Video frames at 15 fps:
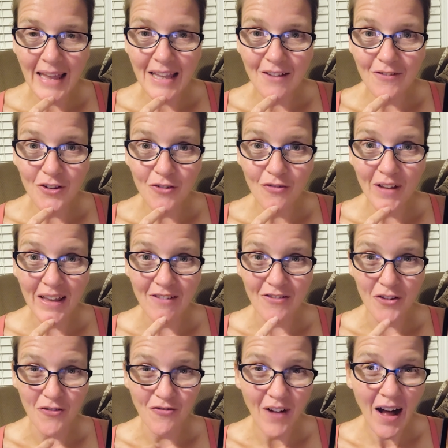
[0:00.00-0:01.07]
if
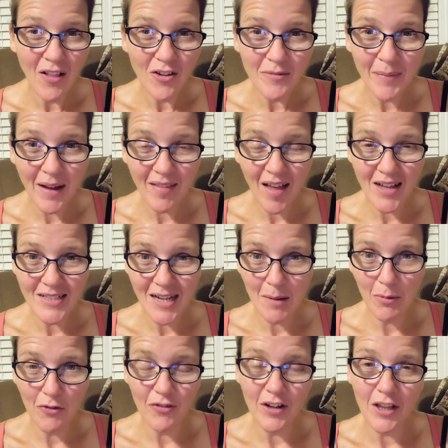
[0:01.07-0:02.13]
you've followed my last
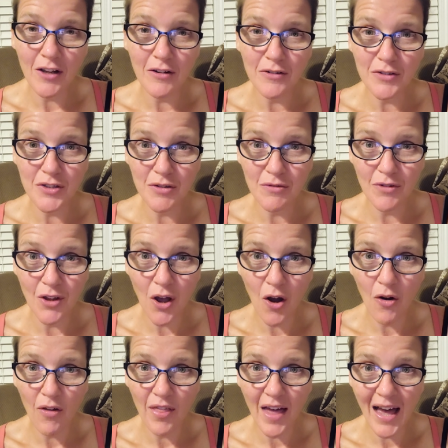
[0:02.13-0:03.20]
couple videos, you
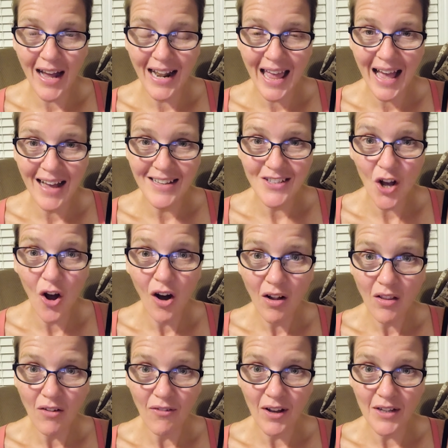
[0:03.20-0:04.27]
know that as
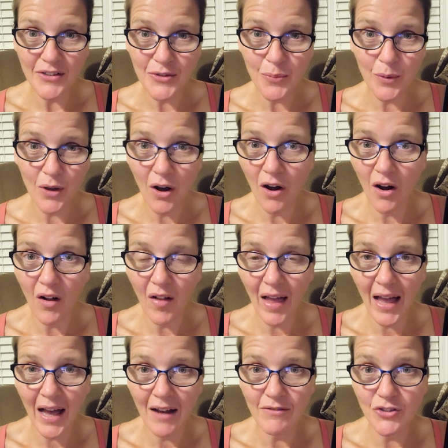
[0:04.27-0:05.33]
all of us, we all
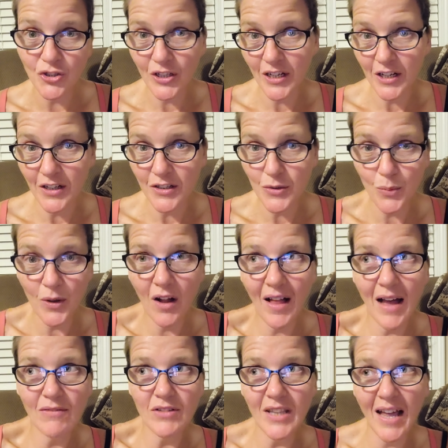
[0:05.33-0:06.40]
have triggers. We all
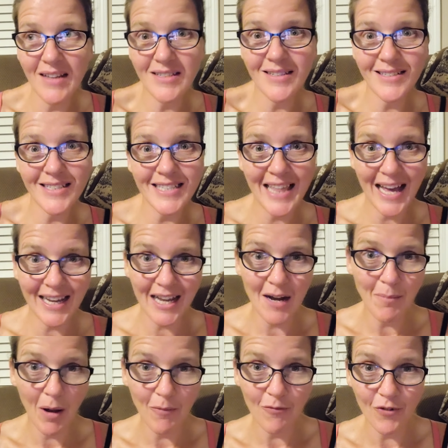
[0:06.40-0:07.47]
have lessons that
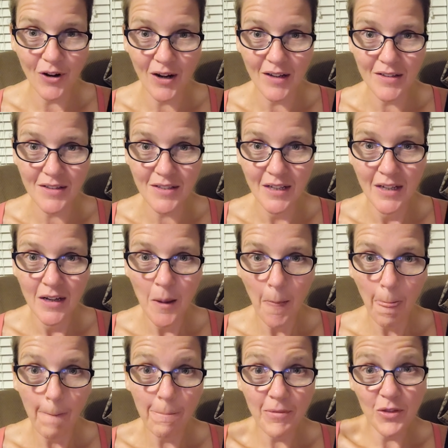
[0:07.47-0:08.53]
come up for us
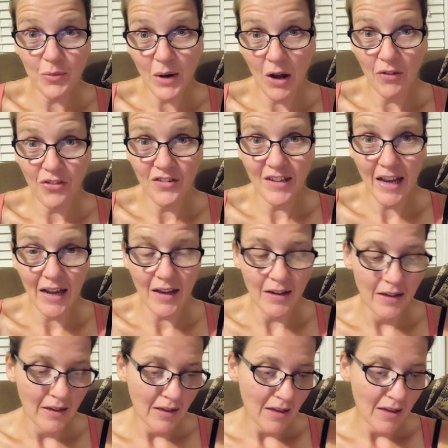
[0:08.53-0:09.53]
throughout the day.